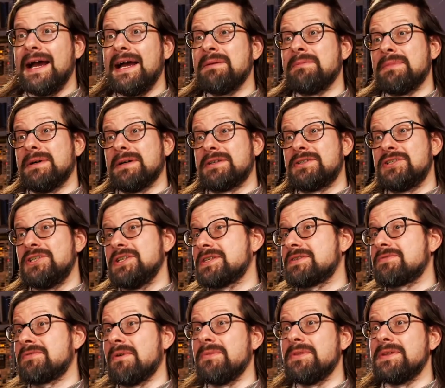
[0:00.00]
Heinbach,
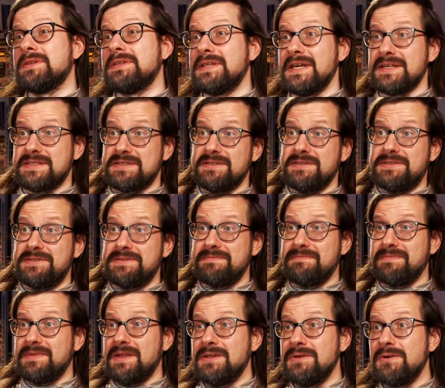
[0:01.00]
cheers from the desert.
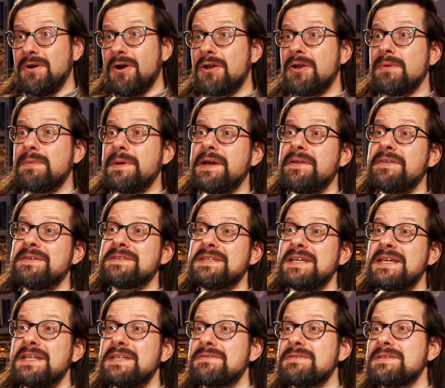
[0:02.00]
You occupy this
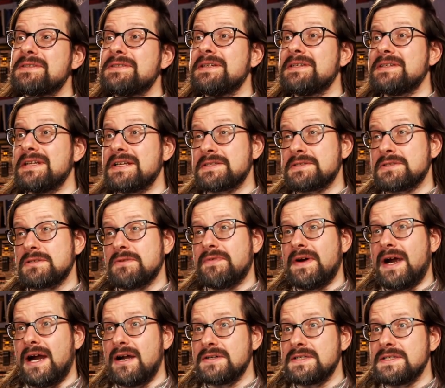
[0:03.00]
interesting nexus of
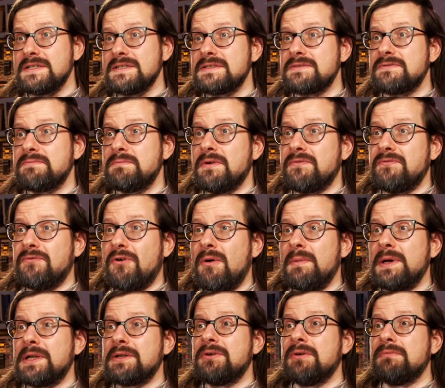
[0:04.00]
artist,
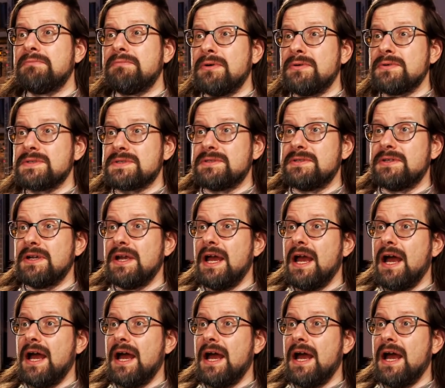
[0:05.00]
performer, and composer.